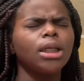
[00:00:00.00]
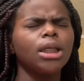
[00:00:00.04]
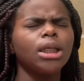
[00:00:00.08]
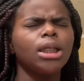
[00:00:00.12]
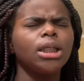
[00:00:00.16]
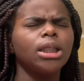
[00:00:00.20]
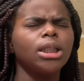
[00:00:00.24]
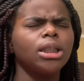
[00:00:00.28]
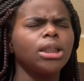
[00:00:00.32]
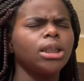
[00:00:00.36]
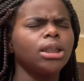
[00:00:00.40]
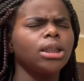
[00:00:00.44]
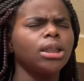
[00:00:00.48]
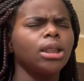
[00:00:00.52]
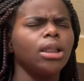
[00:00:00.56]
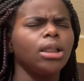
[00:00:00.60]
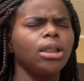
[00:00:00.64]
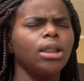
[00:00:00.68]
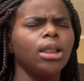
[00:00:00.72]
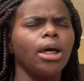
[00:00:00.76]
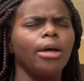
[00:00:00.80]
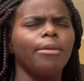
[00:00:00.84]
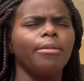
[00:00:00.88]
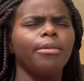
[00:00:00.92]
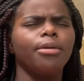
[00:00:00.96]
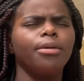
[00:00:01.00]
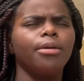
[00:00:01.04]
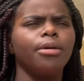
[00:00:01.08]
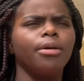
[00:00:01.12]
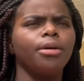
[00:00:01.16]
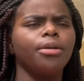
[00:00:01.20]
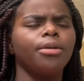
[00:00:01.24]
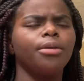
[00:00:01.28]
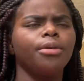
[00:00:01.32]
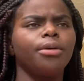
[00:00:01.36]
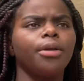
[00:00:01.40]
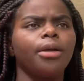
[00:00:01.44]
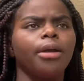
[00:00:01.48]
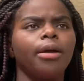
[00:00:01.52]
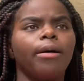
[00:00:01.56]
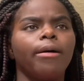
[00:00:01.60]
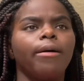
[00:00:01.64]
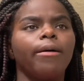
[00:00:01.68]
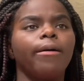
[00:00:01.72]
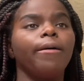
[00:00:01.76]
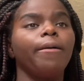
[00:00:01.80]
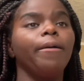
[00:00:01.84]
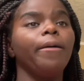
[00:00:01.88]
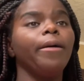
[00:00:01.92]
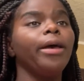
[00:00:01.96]
just a lot been going on,
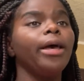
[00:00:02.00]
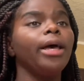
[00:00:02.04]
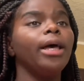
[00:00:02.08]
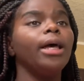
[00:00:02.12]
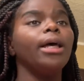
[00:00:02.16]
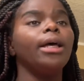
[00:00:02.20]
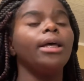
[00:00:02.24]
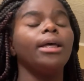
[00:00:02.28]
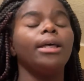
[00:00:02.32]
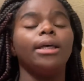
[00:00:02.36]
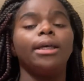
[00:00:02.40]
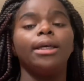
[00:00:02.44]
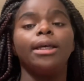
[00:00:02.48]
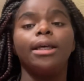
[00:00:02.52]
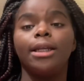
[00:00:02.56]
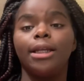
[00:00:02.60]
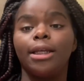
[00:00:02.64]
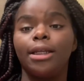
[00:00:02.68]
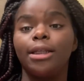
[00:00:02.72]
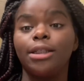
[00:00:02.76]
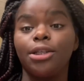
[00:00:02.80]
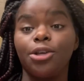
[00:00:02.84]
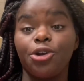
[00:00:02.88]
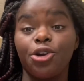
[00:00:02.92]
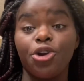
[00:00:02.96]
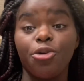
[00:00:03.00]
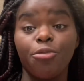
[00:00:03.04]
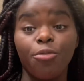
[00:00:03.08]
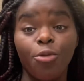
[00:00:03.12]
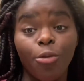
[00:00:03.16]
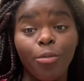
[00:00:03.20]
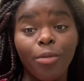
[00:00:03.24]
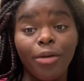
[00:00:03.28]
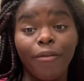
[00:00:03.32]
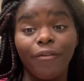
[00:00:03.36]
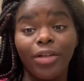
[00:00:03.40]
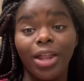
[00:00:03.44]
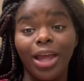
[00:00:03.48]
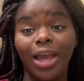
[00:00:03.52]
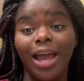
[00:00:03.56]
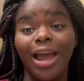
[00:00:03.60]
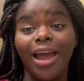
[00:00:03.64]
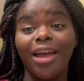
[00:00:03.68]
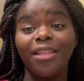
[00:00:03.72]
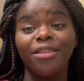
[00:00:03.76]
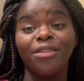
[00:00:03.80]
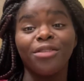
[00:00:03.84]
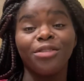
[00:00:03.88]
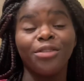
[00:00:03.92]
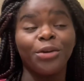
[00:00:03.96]
y'all. And at this current moment, if I
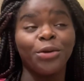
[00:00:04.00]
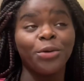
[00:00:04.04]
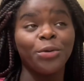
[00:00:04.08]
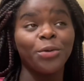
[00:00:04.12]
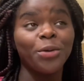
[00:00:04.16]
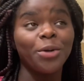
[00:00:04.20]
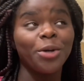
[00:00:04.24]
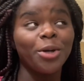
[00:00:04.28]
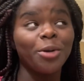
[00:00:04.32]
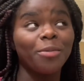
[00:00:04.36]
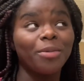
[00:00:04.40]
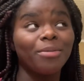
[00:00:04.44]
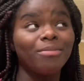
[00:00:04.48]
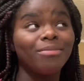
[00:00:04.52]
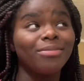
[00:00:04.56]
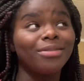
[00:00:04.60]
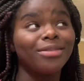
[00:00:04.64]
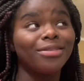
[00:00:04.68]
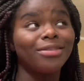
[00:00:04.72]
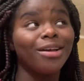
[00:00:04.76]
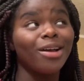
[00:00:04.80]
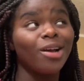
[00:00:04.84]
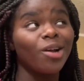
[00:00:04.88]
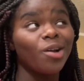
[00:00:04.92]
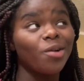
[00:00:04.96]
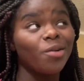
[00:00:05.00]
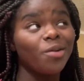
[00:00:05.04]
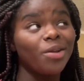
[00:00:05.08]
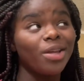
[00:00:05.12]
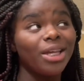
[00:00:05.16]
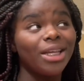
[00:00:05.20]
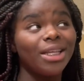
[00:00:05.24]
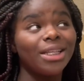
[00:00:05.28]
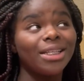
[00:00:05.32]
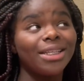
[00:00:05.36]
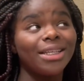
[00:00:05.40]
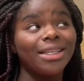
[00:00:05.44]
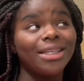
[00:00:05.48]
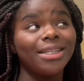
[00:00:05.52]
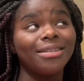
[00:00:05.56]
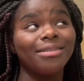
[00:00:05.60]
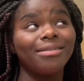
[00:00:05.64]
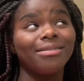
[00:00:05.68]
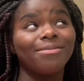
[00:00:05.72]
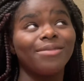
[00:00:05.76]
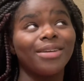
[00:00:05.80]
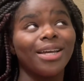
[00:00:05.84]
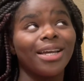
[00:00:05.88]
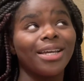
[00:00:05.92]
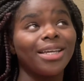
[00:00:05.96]
had to throw up, I'm sorry.
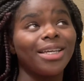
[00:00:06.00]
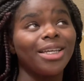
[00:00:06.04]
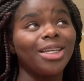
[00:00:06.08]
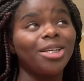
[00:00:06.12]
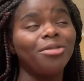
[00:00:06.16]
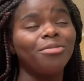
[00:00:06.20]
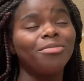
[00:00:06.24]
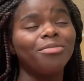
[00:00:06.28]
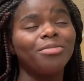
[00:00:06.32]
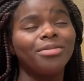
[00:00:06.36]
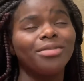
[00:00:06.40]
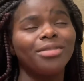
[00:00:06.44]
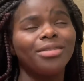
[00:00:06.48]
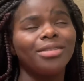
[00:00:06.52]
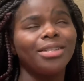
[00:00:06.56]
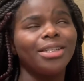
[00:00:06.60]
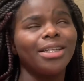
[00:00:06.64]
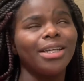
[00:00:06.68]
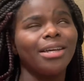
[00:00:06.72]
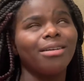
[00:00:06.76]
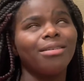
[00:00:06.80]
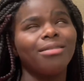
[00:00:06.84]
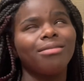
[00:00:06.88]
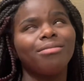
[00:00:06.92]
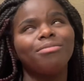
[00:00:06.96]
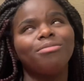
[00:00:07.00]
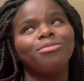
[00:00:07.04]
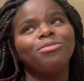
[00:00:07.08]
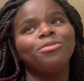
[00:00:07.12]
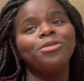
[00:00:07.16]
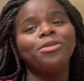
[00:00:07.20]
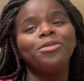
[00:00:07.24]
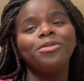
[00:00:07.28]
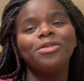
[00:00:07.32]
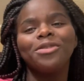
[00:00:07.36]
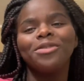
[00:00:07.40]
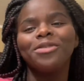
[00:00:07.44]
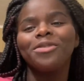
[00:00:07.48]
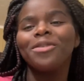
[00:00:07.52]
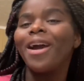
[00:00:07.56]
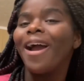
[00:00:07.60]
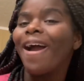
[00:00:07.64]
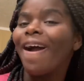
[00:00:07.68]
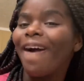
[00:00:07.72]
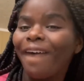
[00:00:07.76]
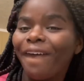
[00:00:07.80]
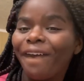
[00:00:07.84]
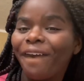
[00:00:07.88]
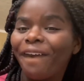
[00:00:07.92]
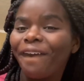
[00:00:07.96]
If I keep, moving
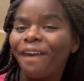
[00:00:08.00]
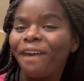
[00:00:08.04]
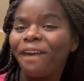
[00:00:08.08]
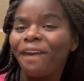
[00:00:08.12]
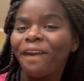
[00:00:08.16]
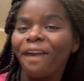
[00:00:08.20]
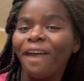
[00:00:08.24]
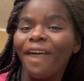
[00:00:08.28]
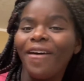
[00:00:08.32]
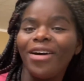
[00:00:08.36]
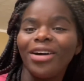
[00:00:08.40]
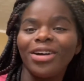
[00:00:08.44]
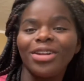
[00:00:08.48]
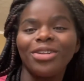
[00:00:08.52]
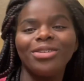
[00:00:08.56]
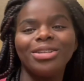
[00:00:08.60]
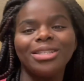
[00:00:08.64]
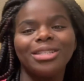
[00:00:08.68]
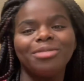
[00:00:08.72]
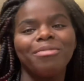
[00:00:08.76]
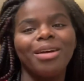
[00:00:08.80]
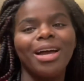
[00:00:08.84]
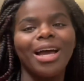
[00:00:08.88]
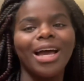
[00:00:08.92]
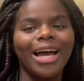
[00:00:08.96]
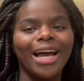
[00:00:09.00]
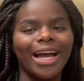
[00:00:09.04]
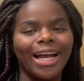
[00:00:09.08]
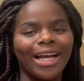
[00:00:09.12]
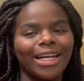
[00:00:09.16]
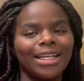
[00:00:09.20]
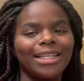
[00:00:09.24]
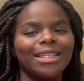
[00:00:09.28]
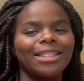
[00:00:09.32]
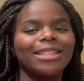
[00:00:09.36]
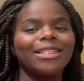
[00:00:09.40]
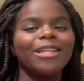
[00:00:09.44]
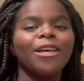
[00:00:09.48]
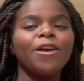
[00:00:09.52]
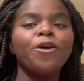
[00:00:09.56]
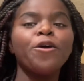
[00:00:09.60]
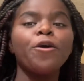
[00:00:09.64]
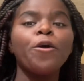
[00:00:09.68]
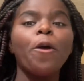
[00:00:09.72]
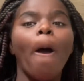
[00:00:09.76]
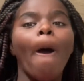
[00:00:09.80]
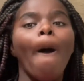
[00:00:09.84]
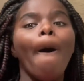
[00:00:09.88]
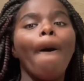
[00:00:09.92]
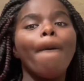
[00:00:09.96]
around, I'm closing my eyes.
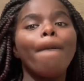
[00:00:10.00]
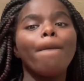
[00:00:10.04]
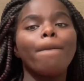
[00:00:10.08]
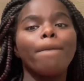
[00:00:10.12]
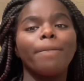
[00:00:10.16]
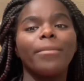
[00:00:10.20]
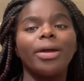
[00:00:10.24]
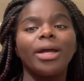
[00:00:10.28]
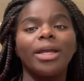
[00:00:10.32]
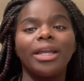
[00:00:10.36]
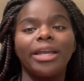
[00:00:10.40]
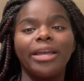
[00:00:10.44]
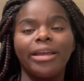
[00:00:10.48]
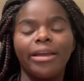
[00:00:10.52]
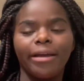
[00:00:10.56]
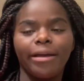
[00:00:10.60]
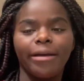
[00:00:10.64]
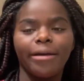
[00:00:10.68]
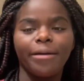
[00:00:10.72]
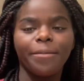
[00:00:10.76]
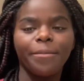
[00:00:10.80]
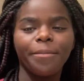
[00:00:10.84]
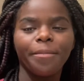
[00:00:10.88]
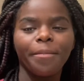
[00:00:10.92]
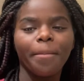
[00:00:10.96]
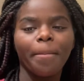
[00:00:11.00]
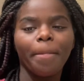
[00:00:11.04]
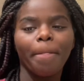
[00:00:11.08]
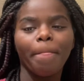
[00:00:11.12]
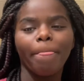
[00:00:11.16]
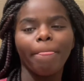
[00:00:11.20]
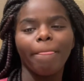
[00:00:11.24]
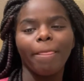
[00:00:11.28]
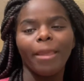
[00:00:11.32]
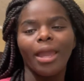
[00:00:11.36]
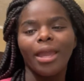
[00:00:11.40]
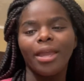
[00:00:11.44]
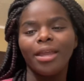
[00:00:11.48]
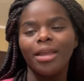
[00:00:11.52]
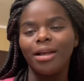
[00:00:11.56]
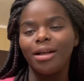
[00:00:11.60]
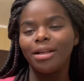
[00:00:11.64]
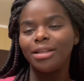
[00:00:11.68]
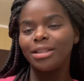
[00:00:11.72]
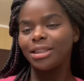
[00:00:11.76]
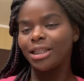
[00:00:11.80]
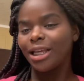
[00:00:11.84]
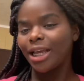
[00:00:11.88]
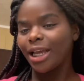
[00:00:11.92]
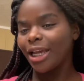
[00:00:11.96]
But yeah, y'all
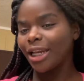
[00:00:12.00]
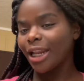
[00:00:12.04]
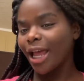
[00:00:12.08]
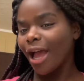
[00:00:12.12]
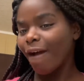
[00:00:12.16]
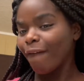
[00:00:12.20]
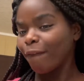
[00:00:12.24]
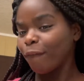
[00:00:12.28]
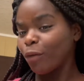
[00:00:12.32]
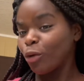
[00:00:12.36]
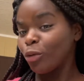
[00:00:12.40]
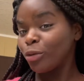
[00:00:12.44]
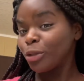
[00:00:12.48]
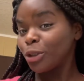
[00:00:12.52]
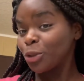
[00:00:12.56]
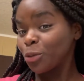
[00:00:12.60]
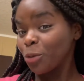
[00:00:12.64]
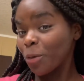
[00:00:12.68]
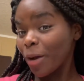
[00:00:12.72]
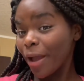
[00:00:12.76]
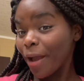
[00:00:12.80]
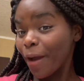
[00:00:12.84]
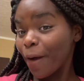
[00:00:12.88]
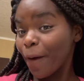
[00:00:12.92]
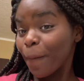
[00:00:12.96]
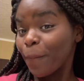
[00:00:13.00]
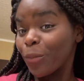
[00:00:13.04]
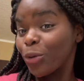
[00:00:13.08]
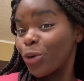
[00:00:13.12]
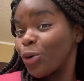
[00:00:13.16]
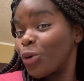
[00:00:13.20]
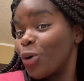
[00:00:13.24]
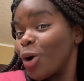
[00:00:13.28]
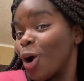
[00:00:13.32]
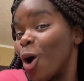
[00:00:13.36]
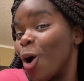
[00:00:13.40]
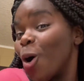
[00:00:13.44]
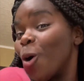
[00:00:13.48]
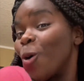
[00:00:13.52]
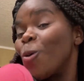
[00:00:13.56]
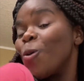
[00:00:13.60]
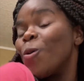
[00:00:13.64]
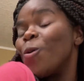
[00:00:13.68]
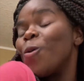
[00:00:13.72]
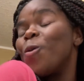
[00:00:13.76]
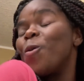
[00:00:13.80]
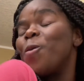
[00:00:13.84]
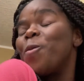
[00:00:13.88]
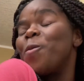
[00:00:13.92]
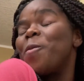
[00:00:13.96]
see, I got the iPhone 12
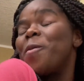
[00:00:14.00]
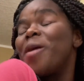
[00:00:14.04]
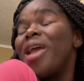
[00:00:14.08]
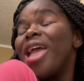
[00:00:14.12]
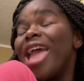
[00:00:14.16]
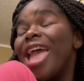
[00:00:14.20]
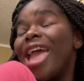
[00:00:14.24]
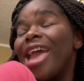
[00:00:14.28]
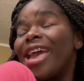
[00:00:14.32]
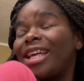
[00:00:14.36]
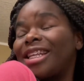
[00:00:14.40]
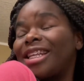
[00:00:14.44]
Pro Max.